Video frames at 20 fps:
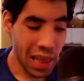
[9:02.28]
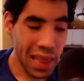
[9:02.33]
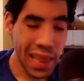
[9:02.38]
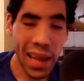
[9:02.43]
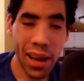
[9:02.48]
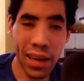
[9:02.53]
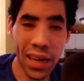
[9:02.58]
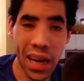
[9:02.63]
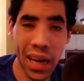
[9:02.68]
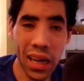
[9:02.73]

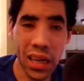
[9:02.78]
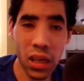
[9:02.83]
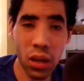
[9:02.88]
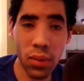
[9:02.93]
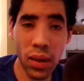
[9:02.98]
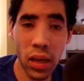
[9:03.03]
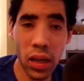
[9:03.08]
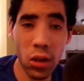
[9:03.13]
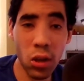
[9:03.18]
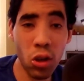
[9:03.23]
Thank you, Capcom,
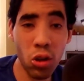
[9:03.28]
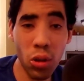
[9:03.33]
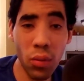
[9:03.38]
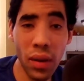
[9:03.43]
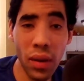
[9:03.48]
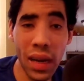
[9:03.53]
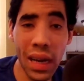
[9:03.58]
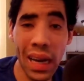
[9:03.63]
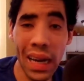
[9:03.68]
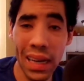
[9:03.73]
made a good
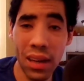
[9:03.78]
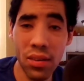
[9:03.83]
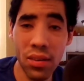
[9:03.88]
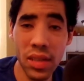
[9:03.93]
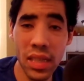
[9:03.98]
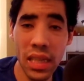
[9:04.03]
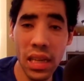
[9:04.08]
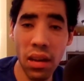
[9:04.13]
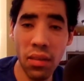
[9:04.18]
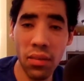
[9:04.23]
remake. I can't wait
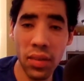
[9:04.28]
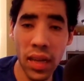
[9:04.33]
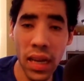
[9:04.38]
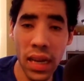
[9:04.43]
to see what happens